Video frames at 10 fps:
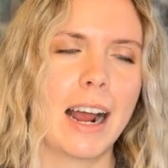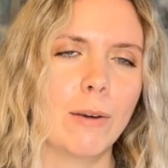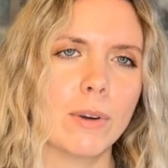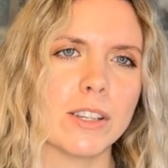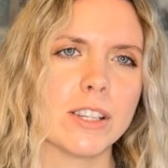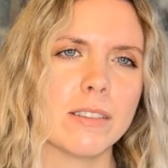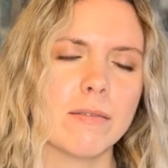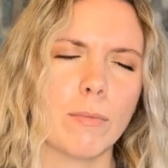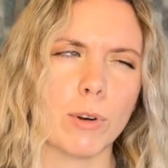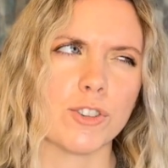I was
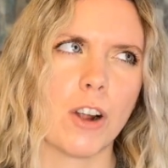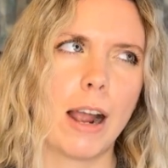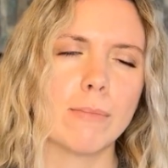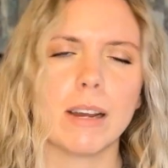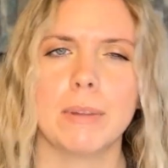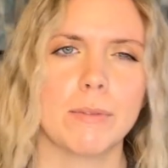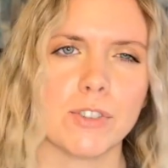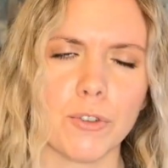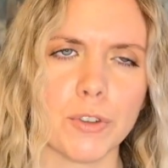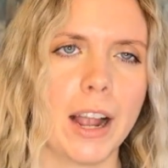prescribed, I mean it was
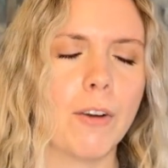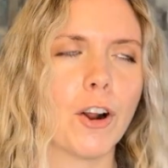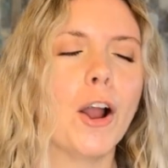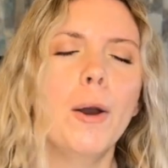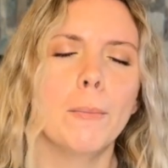over the counter,